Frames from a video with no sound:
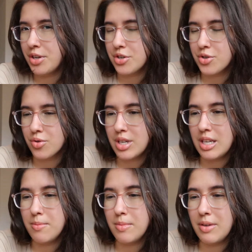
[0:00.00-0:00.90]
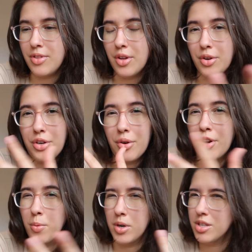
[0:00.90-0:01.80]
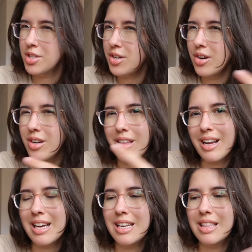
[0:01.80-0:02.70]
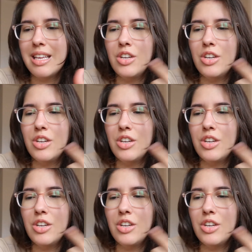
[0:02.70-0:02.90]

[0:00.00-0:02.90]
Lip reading: your dream even though you don't know where to start, that kind of thing.